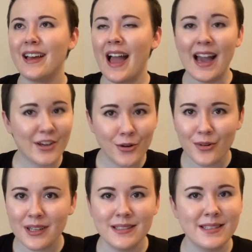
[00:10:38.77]

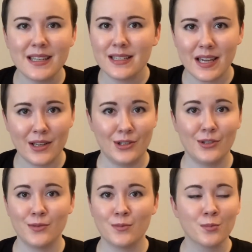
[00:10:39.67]
accurate,
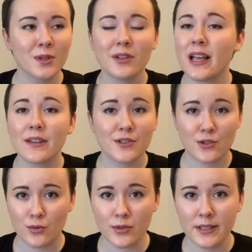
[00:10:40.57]
detailed, real life
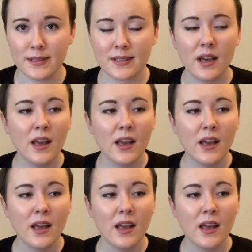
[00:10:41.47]
stories.